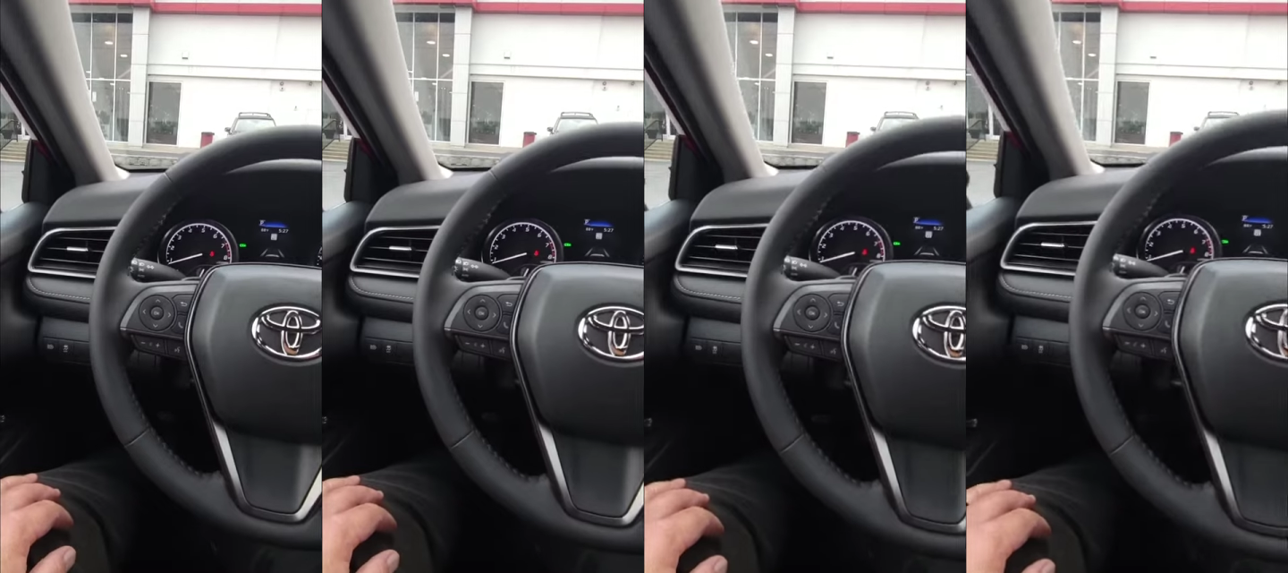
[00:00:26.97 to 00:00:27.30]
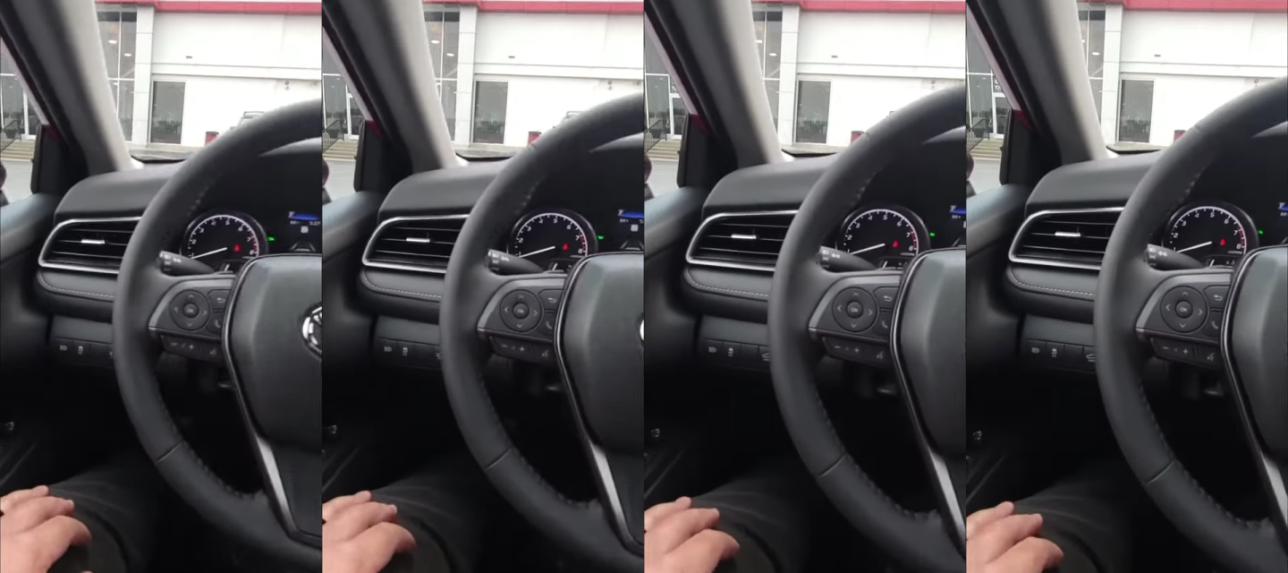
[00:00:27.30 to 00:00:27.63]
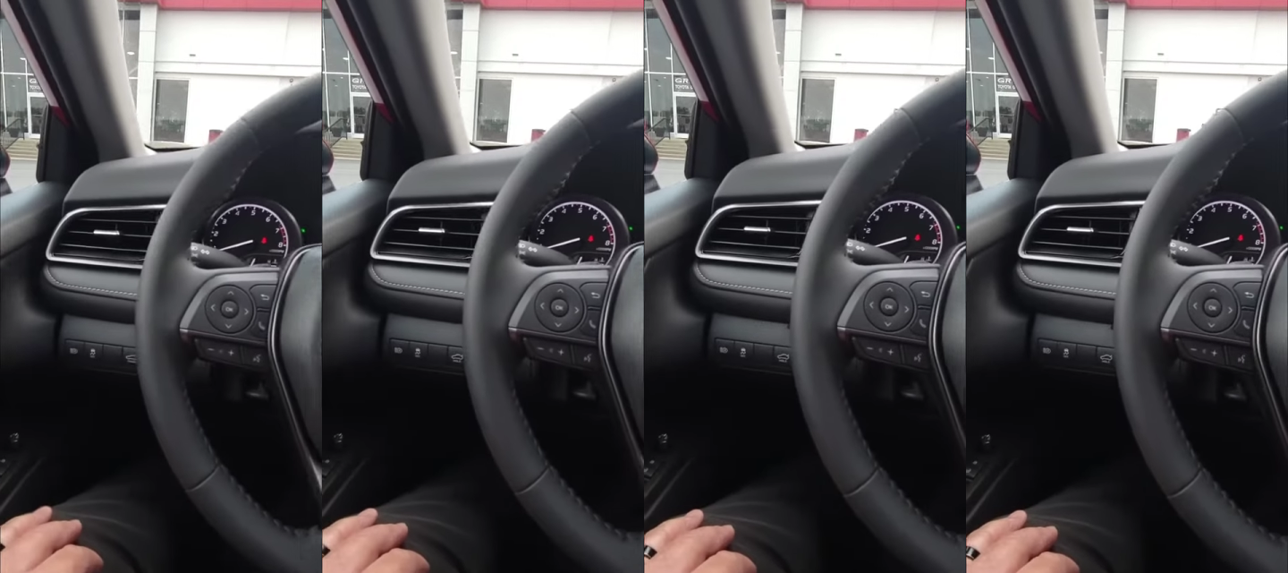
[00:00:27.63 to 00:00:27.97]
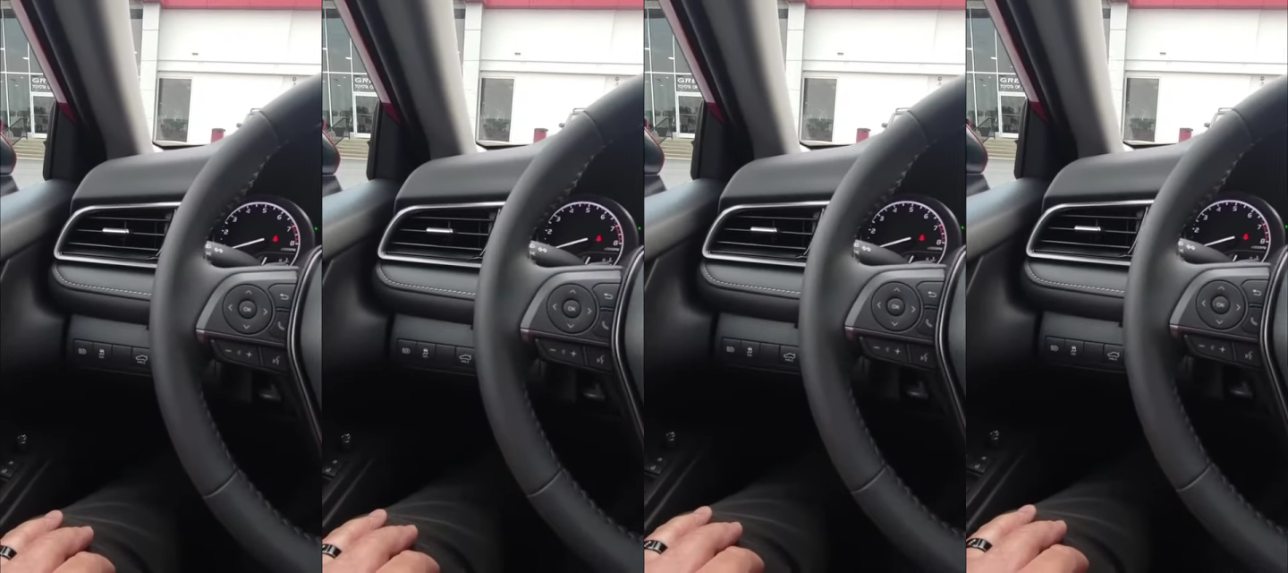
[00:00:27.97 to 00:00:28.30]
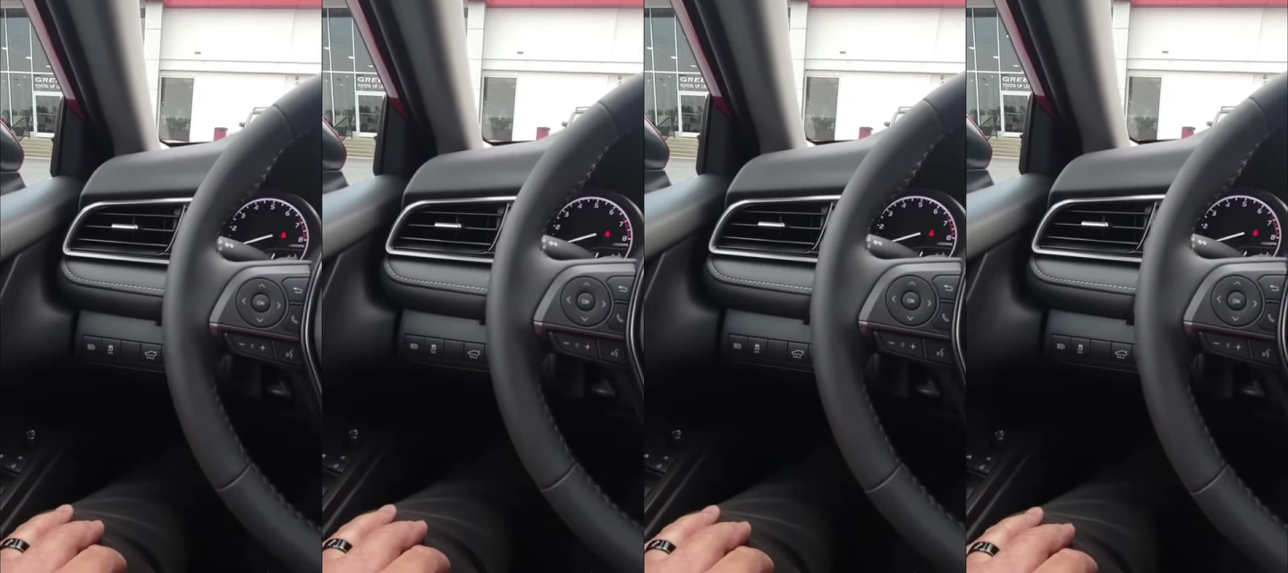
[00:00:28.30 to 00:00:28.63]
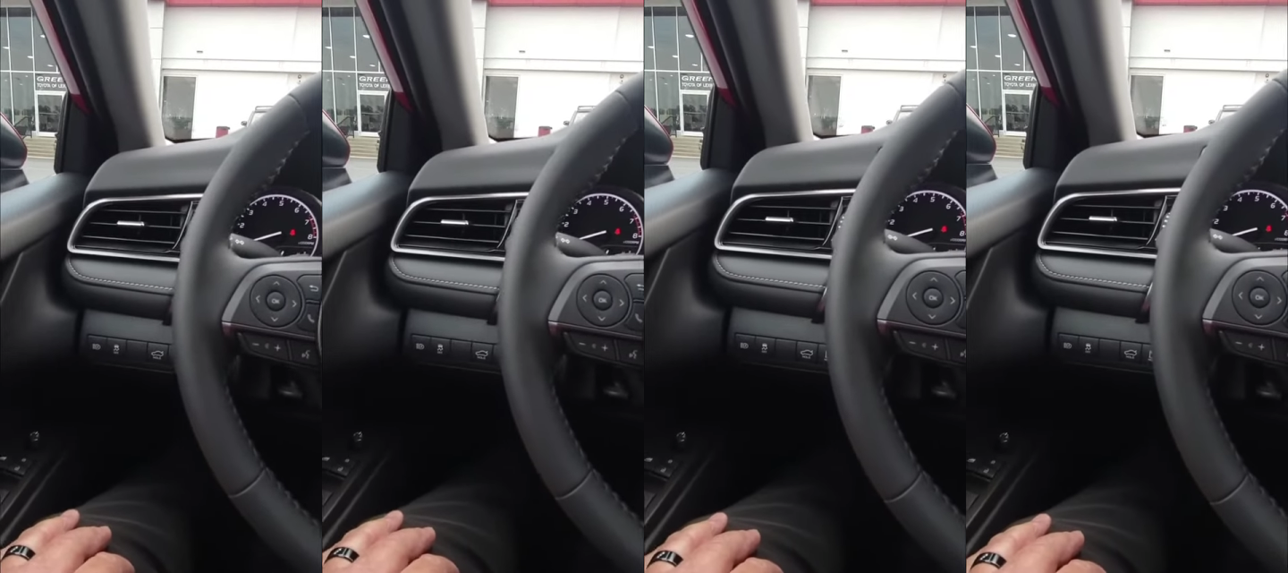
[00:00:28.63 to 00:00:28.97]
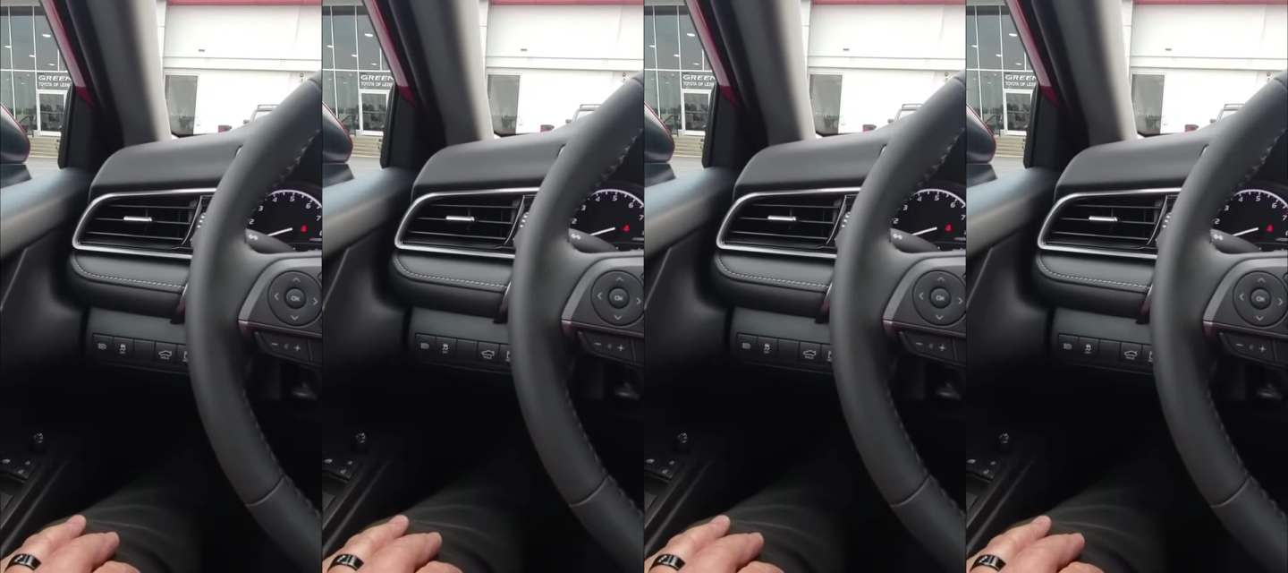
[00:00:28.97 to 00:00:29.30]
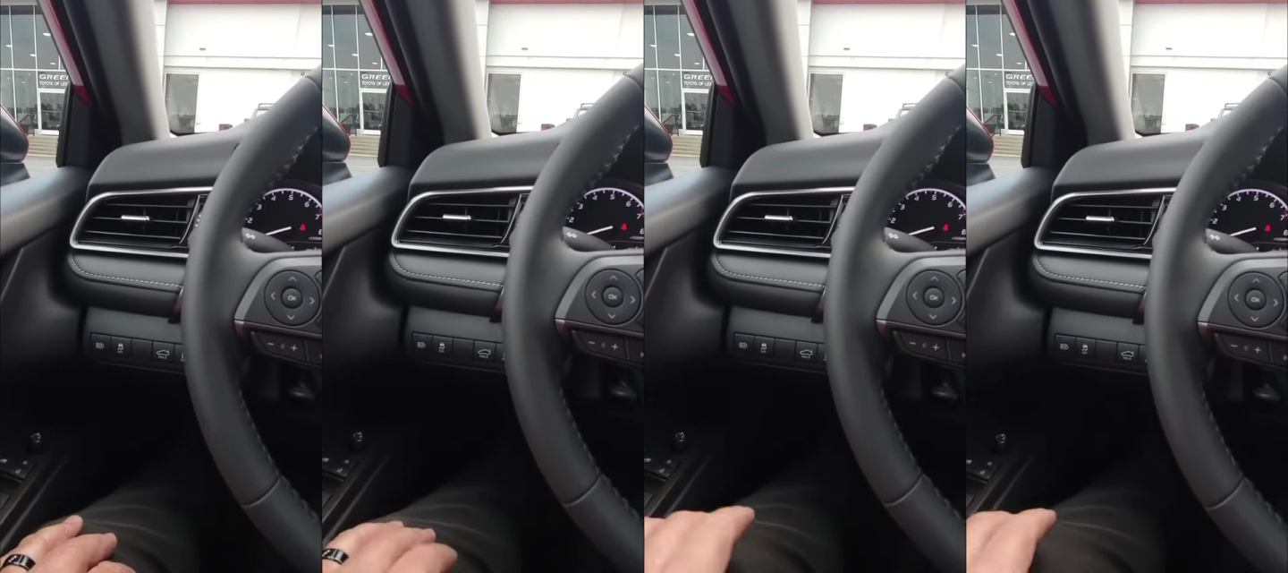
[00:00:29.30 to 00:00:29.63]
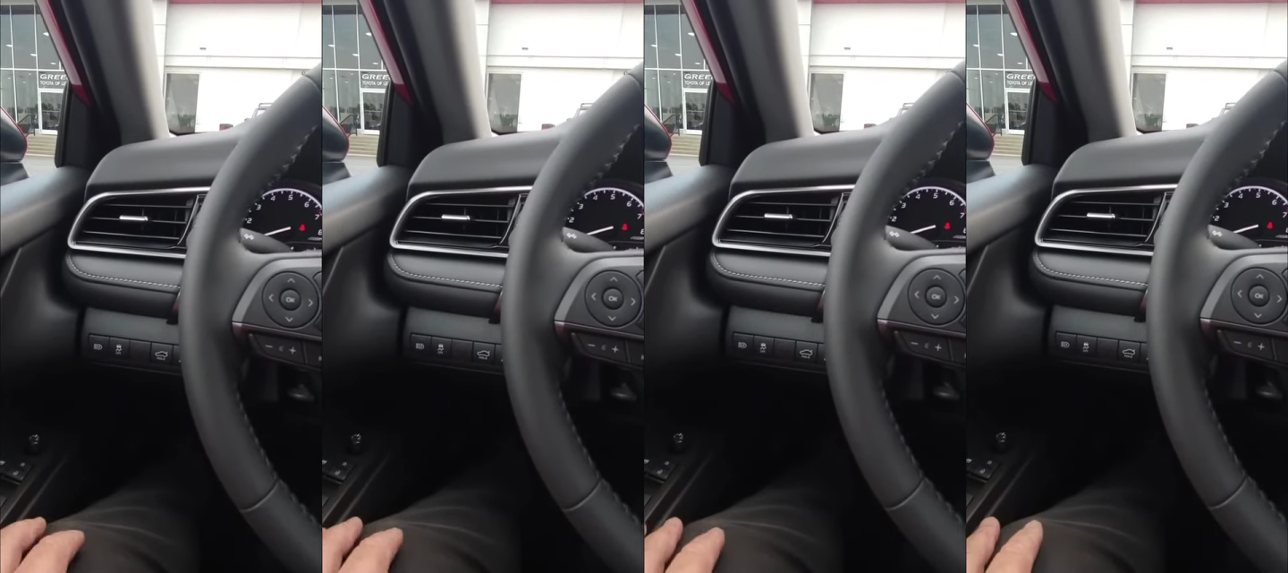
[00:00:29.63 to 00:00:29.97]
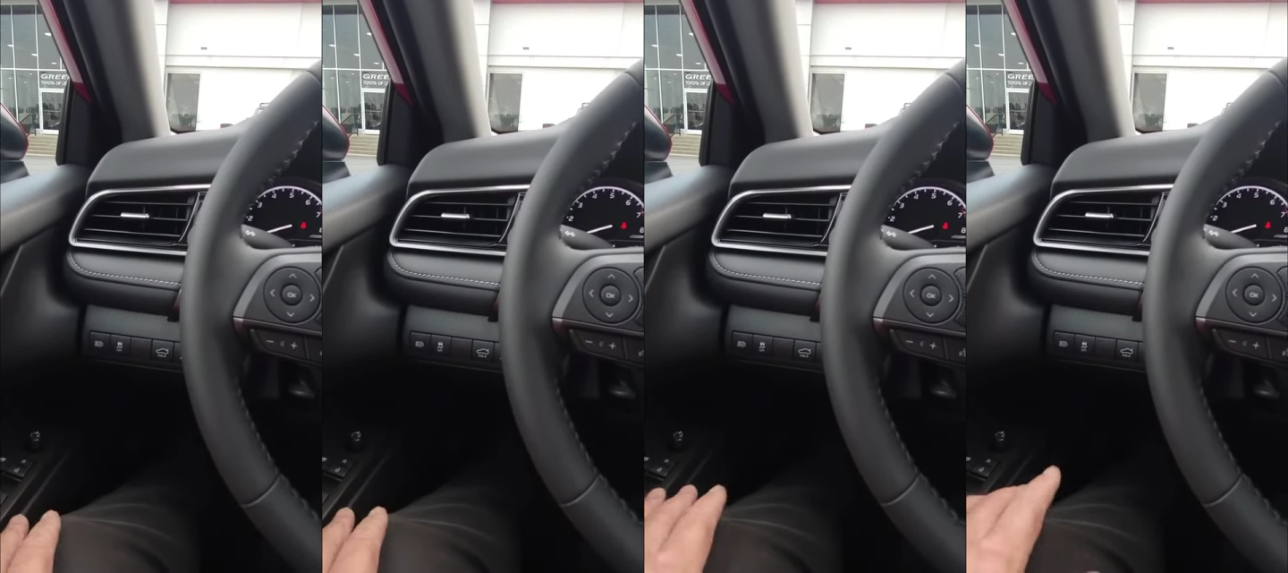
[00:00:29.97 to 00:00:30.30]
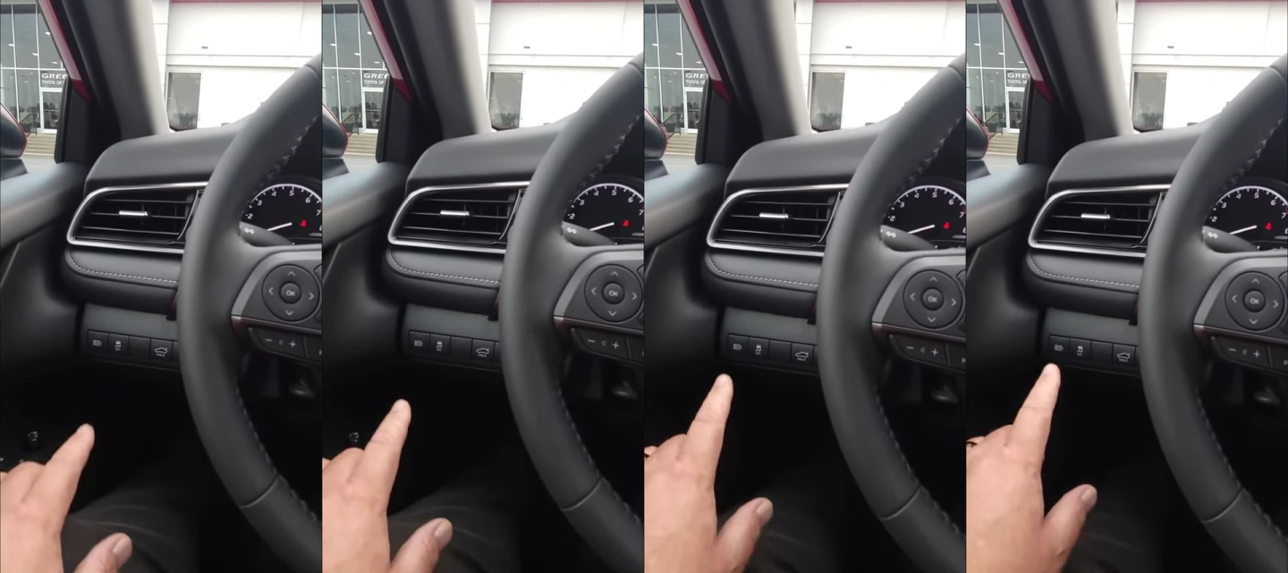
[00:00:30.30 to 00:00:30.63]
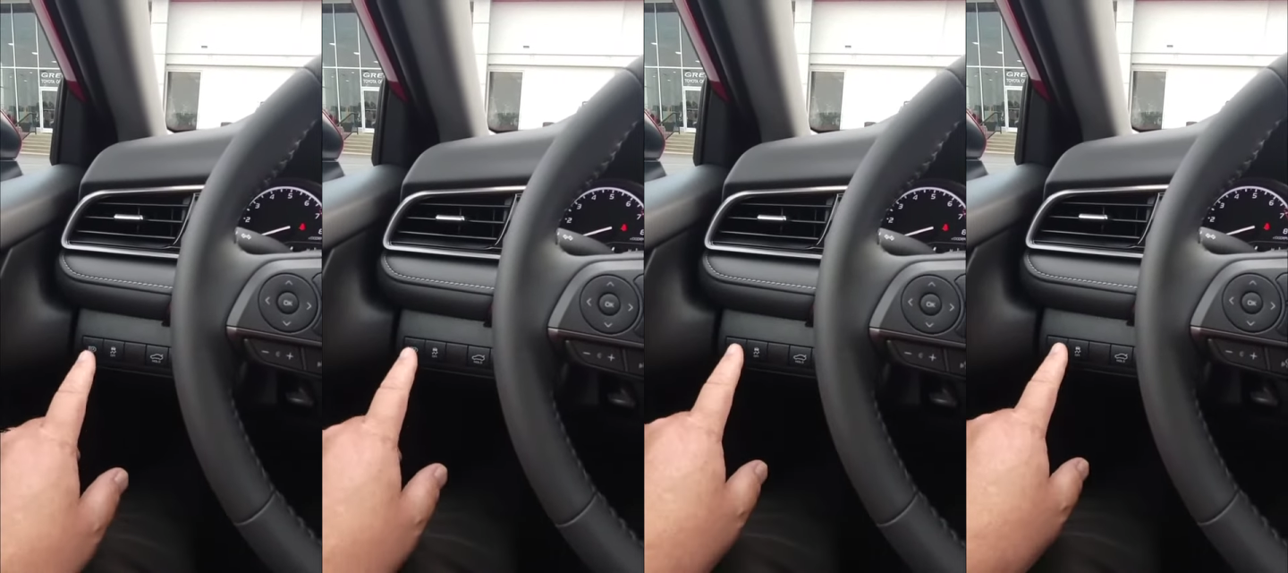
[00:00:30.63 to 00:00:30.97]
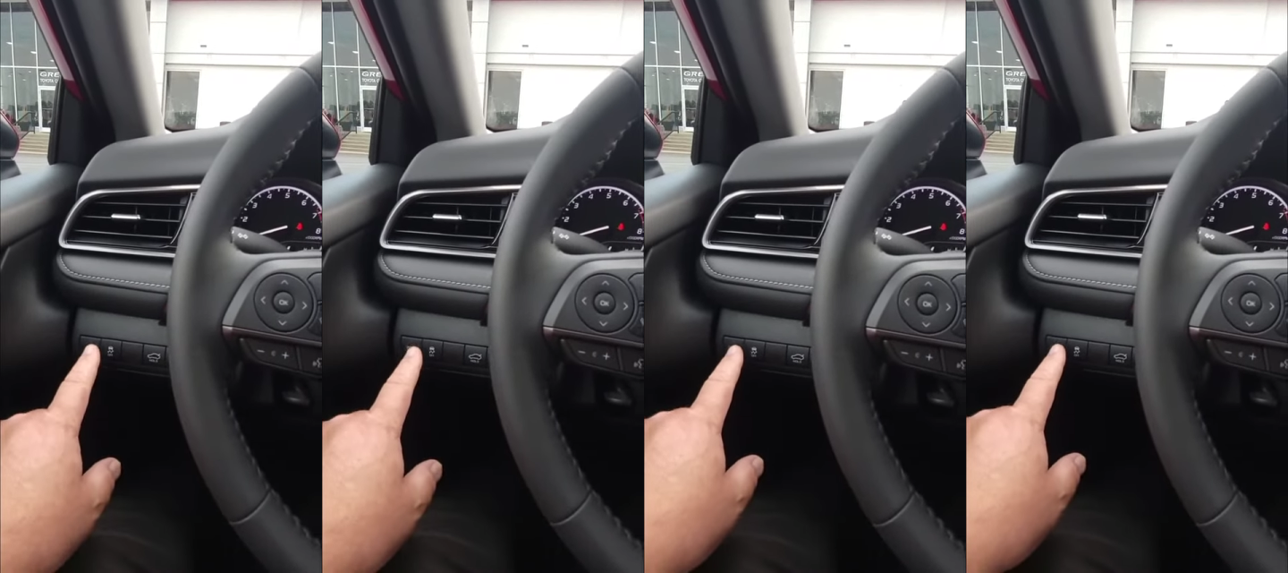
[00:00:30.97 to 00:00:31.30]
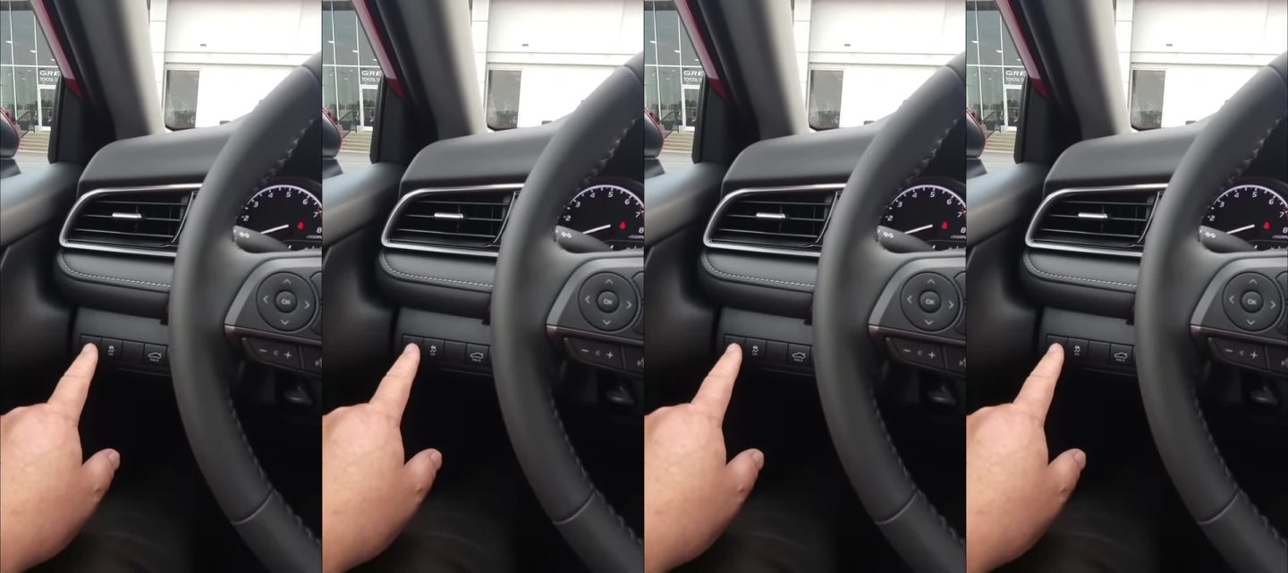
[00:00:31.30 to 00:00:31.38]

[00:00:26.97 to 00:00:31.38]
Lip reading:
Nobody's mouth can be seen.